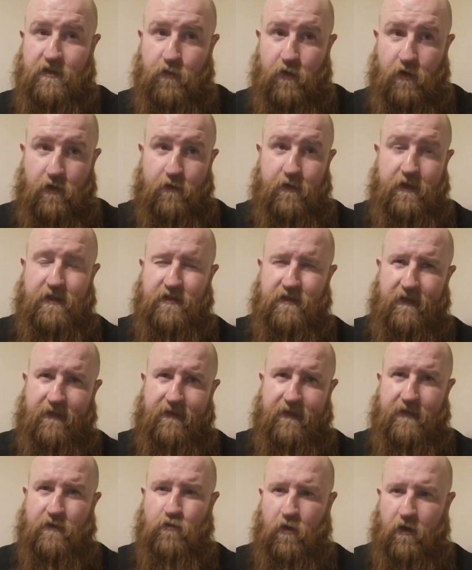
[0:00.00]
But there is, I
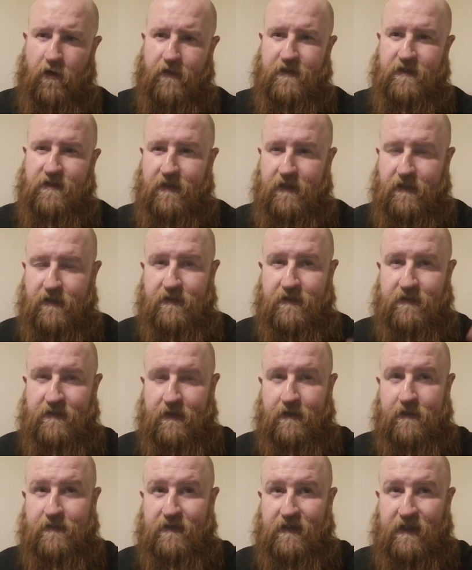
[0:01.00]
think one of the Cs, it's
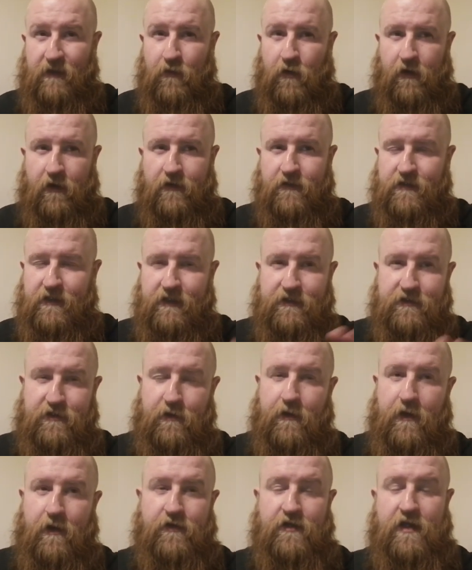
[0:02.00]
either C1 or
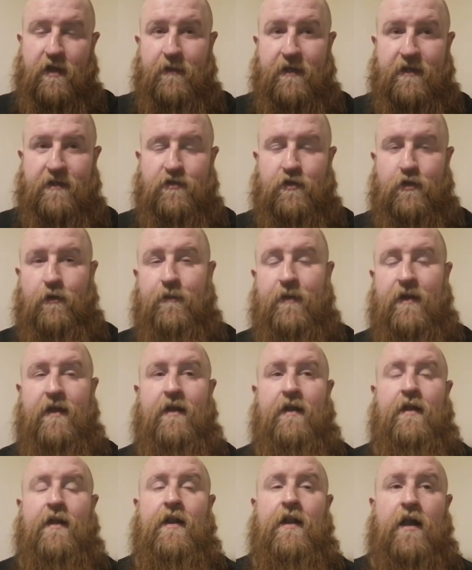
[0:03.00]
C2. I always get mixed up.
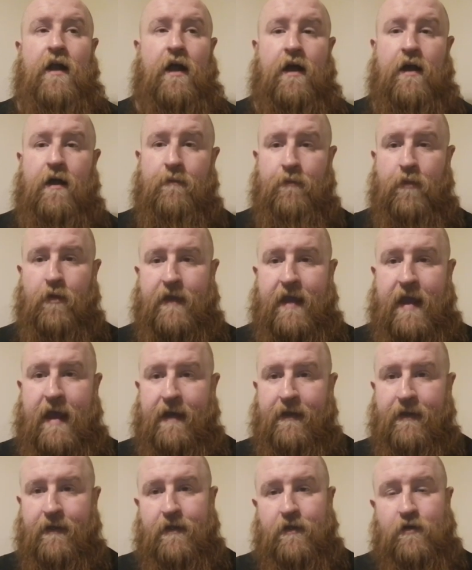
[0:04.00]
But
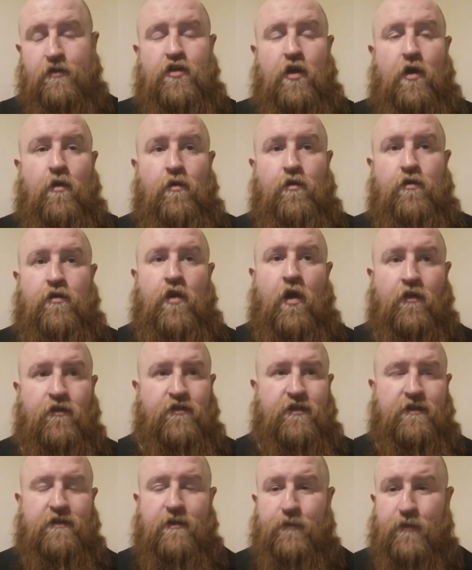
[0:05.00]
yeah, so
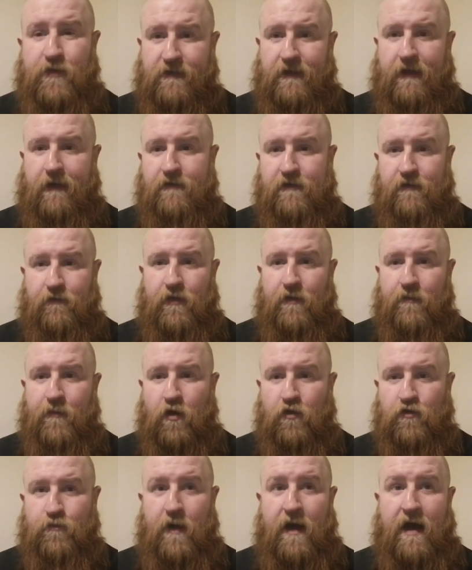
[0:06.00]
nonces are protected for the
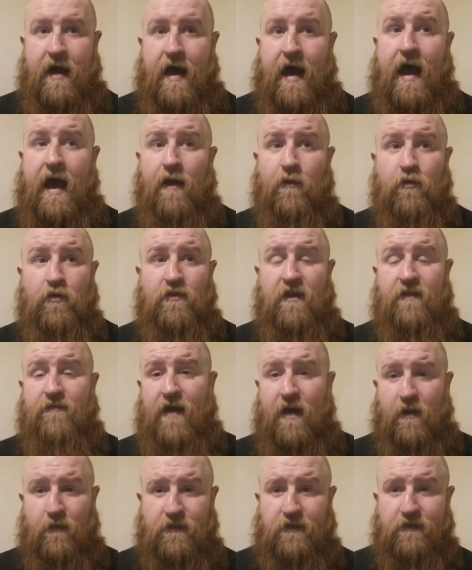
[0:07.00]
most part. I would,
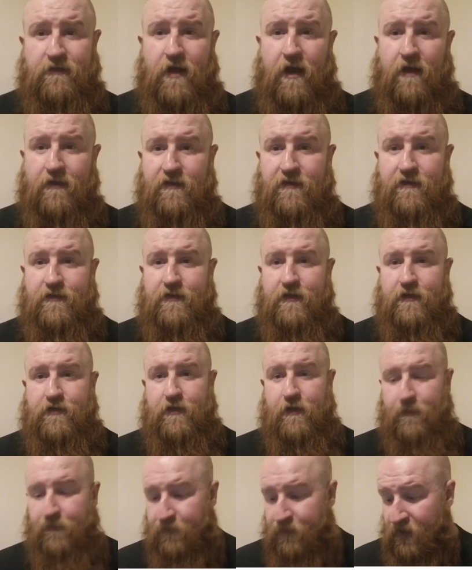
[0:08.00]
if I was in charge of the
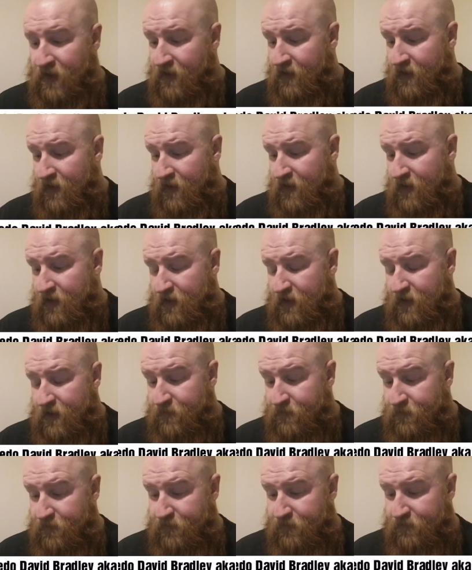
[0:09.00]
system,
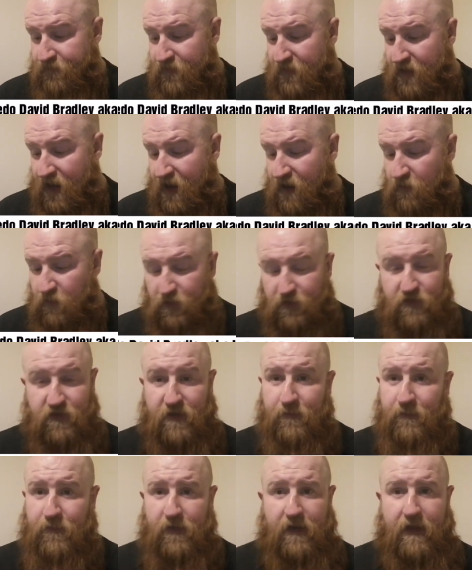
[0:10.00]
I would
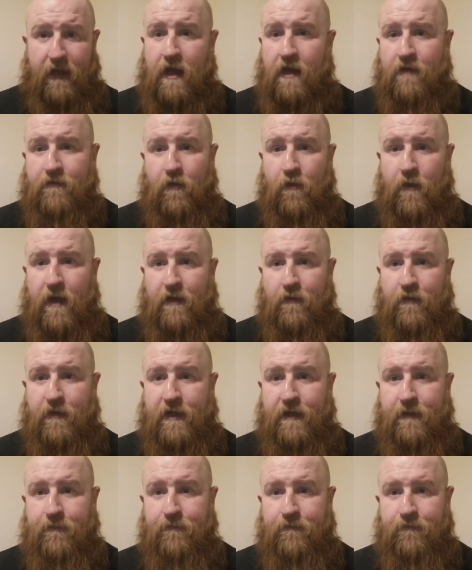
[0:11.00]
simply have a way with
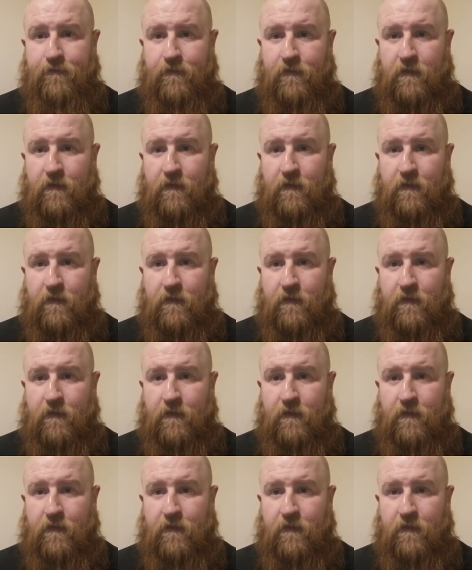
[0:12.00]
it.